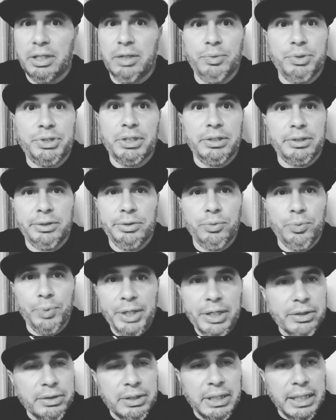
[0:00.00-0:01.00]
And
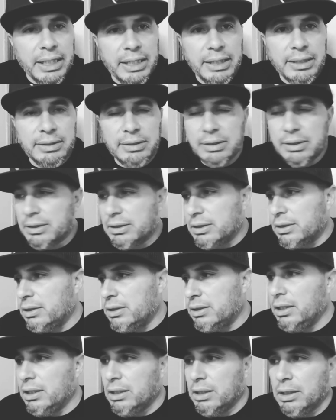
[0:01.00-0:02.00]
there's a lot of,
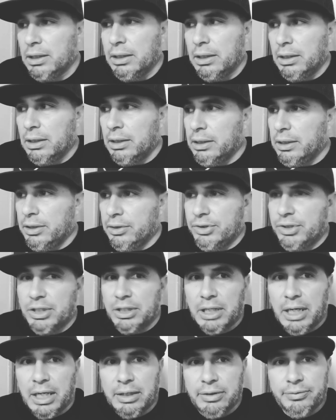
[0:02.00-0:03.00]
I think,
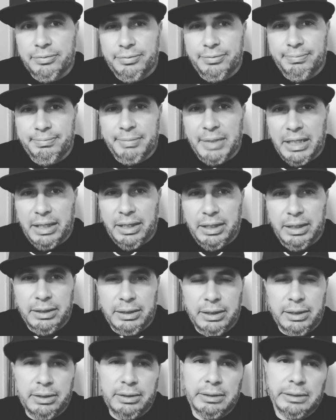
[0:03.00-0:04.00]
trainers that
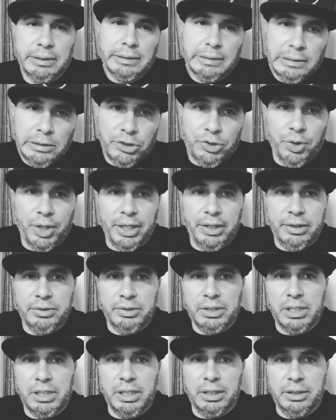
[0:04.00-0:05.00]
don't
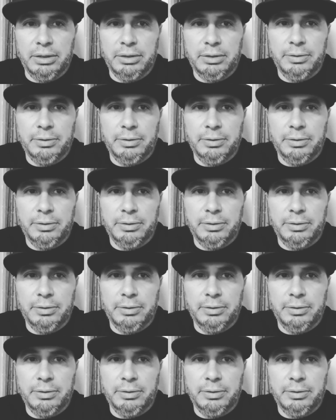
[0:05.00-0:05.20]
really have the